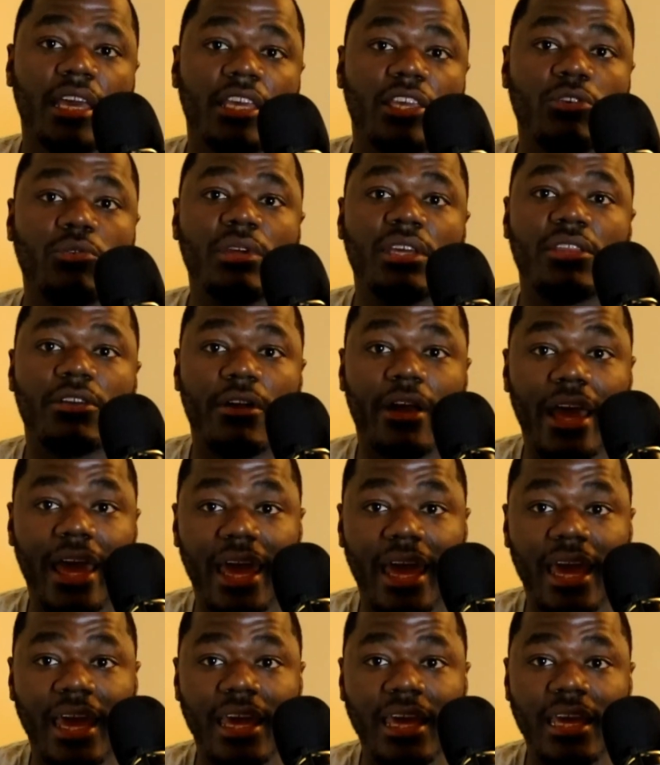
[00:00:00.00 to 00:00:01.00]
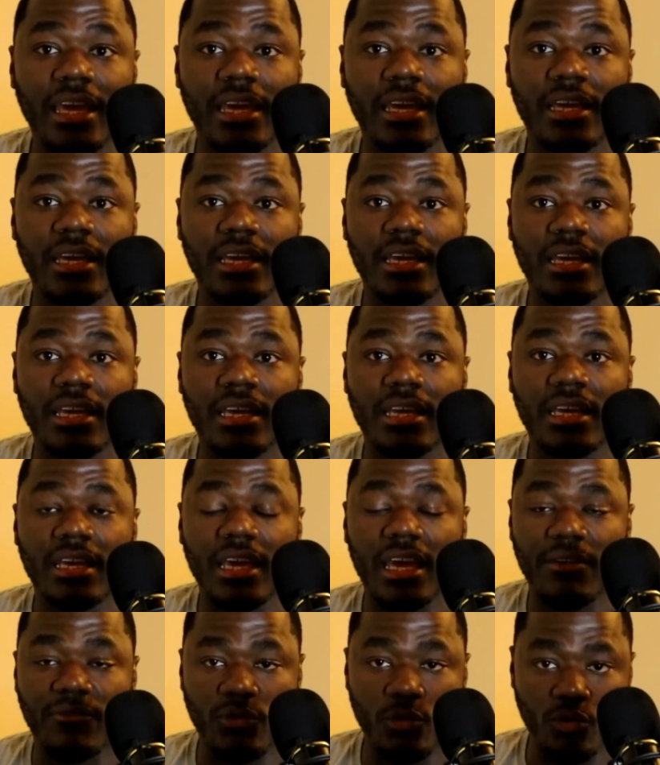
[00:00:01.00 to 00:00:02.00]
You either A,
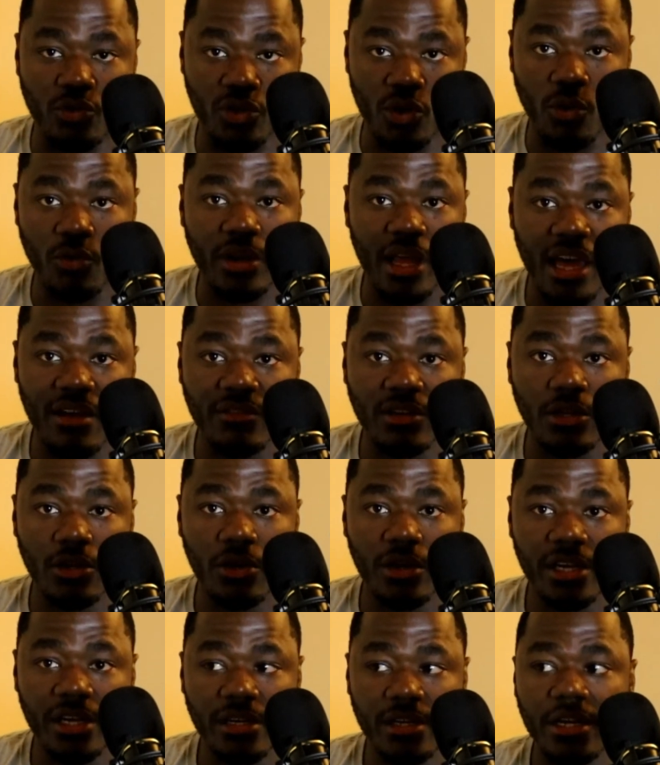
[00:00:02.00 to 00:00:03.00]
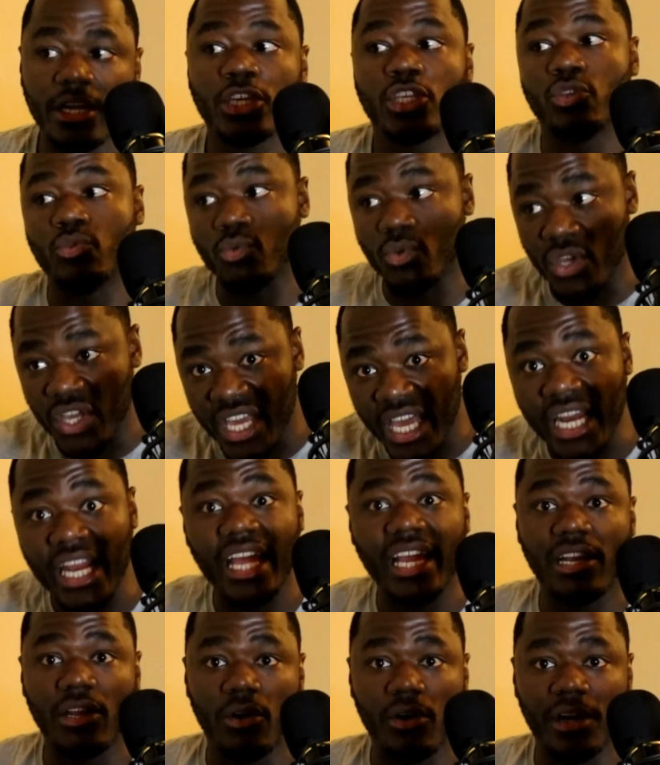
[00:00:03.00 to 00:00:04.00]
if you don't have a lawyer, you get
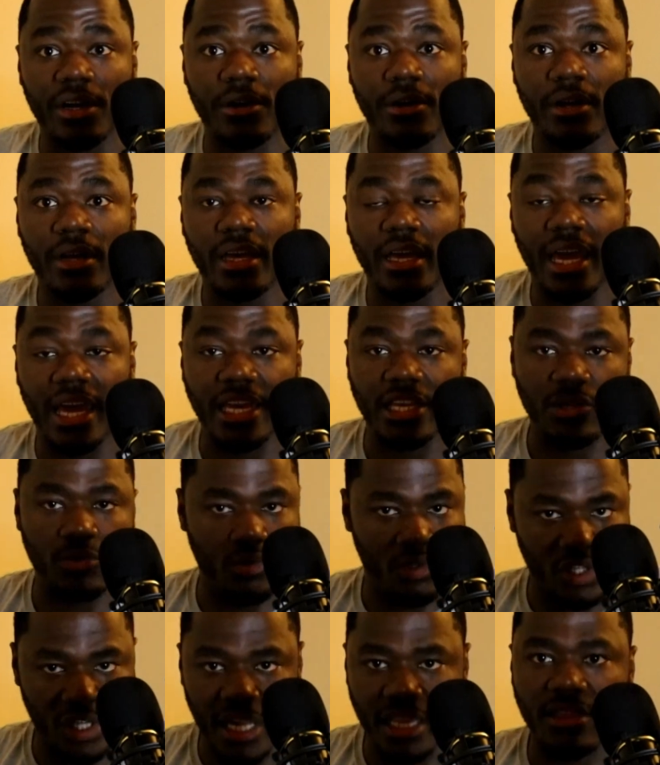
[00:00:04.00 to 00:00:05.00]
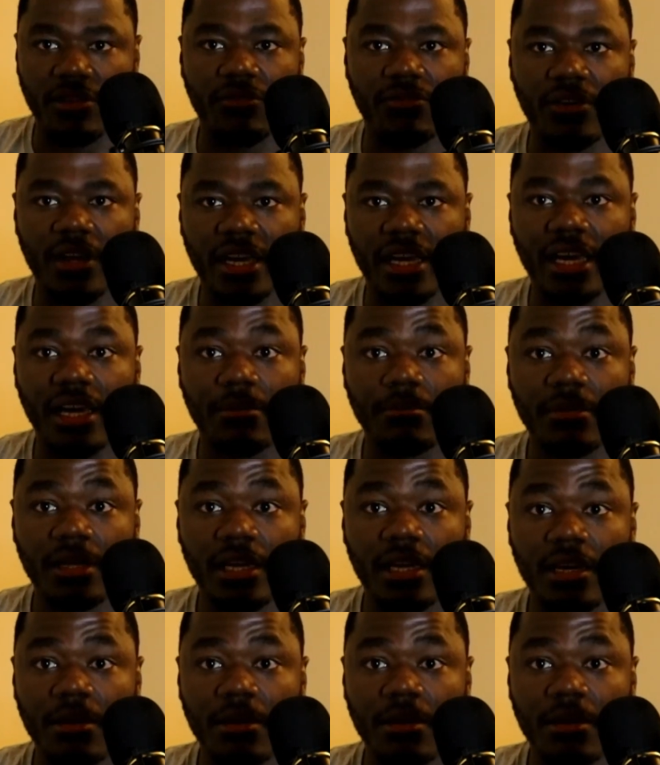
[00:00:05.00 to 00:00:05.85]
a lawyer and you shut the fuck up,